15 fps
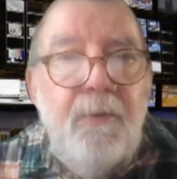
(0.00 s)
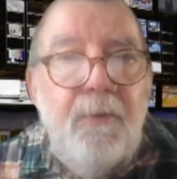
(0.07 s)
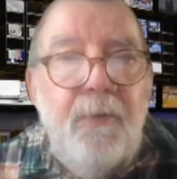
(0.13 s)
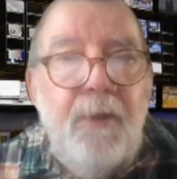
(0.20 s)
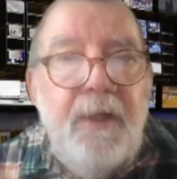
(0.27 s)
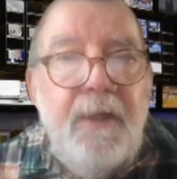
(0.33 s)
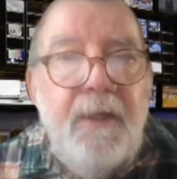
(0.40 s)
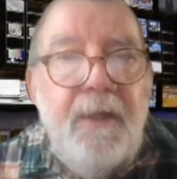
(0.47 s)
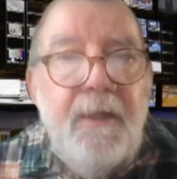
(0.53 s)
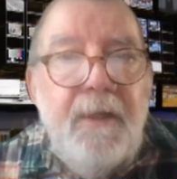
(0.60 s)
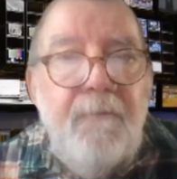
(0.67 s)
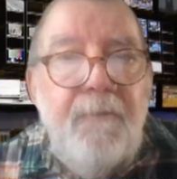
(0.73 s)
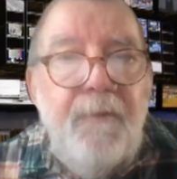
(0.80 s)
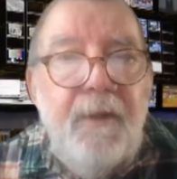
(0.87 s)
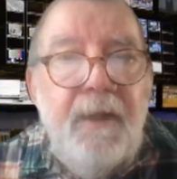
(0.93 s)
3
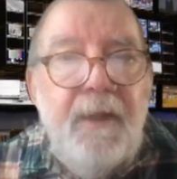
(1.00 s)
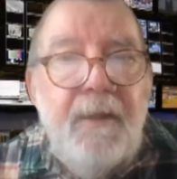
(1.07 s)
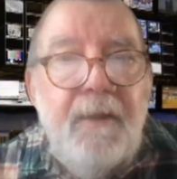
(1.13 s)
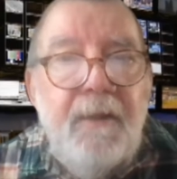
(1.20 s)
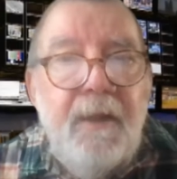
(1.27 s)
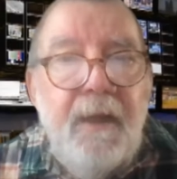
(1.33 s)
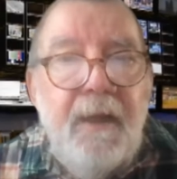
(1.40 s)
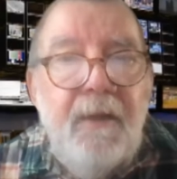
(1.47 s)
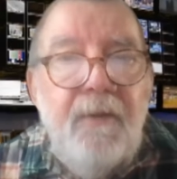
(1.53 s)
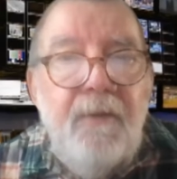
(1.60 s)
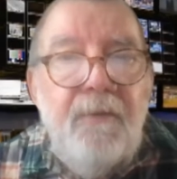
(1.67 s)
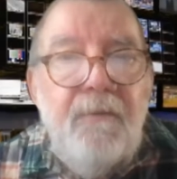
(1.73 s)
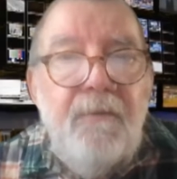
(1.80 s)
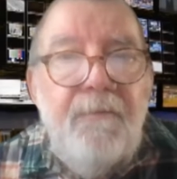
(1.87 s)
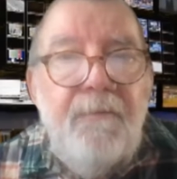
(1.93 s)
infant and
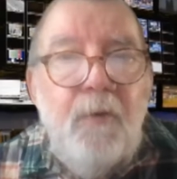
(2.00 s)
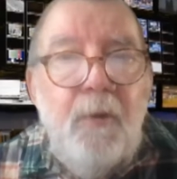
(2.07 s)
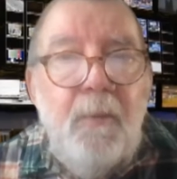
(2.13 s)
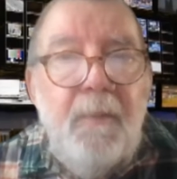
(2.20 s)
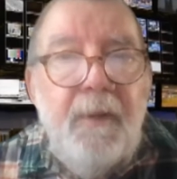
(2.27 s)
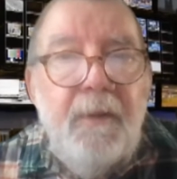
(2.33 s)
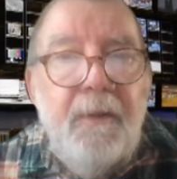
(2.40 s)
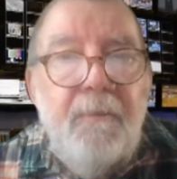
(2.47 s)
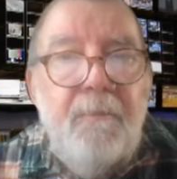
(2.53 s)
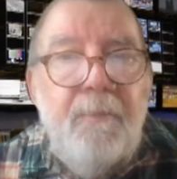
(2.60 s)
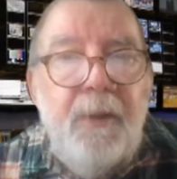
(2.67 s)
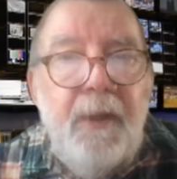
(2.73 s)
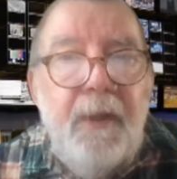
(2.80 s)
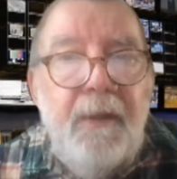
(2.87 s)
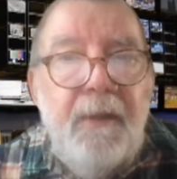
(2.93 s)
toddler formula
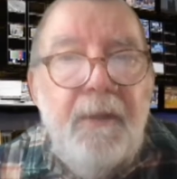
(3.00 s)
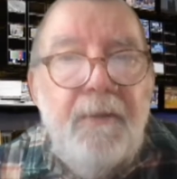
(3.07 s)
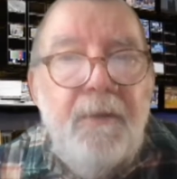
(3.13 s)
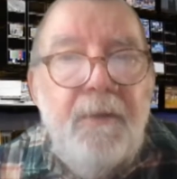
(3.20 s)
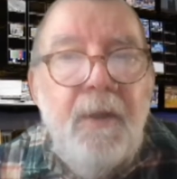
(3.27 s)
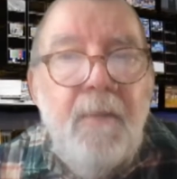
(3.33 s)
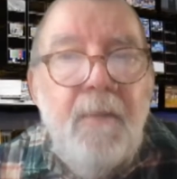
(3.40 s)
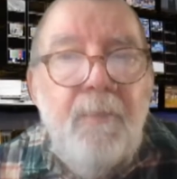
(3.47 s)
products